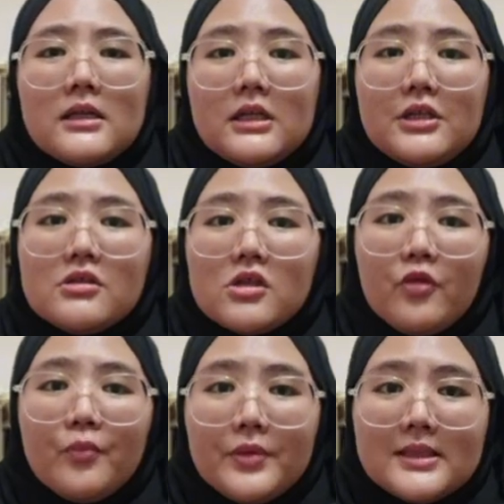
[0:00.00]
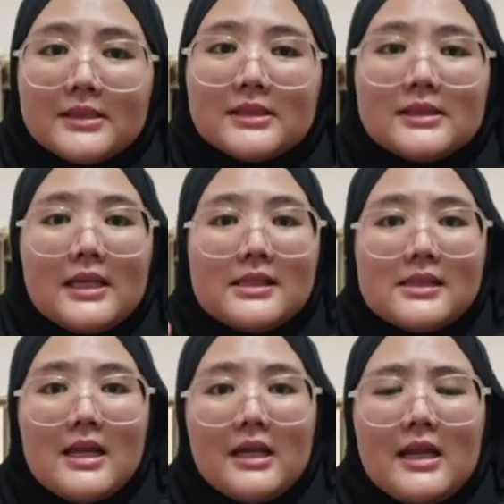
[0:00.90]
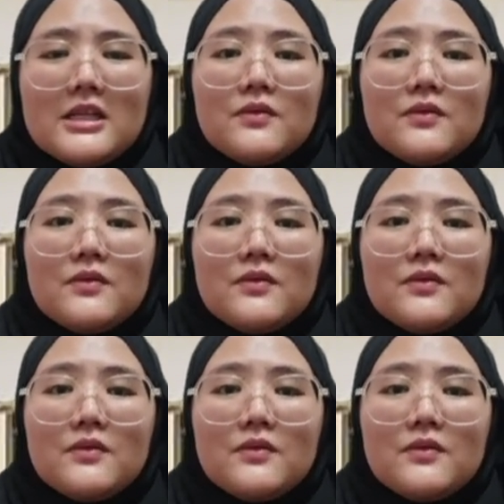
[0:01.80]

the use of pictures and slides